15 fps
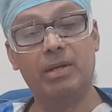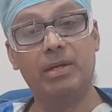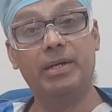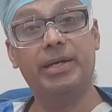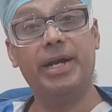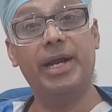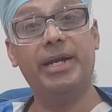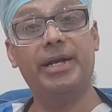
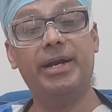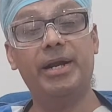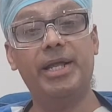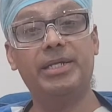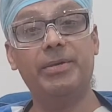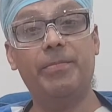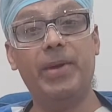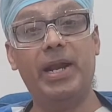Greater and
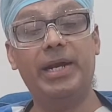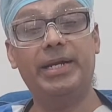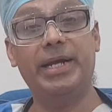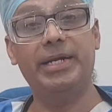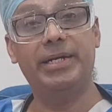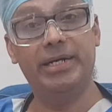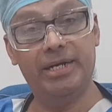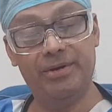lesser
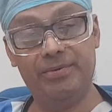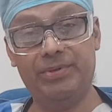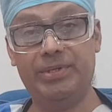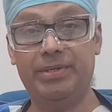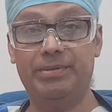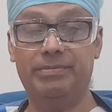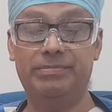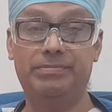palatine nerves,
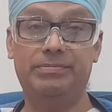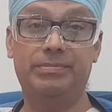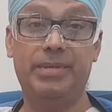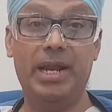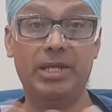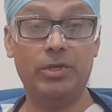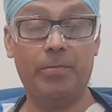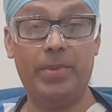
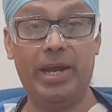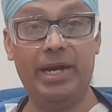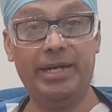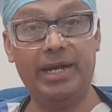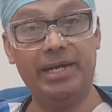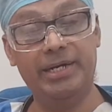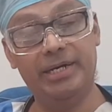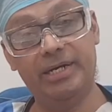
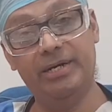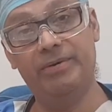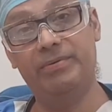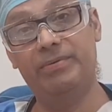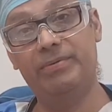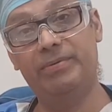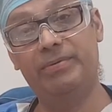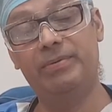nasopalatine nerve,
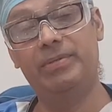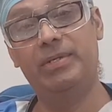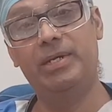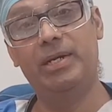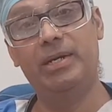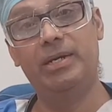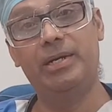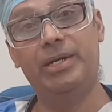
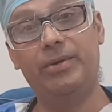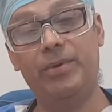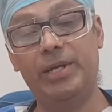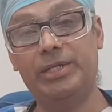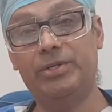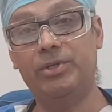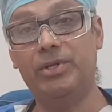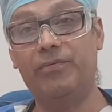
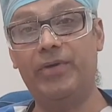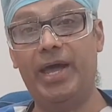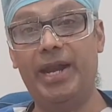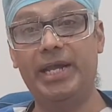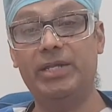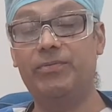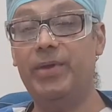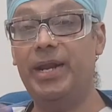twixt to the
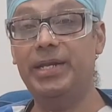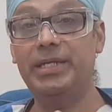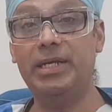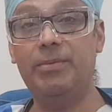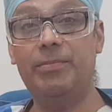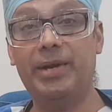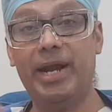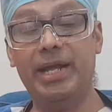pharynx, pharyngeal
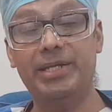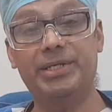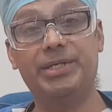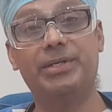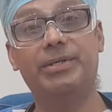branch.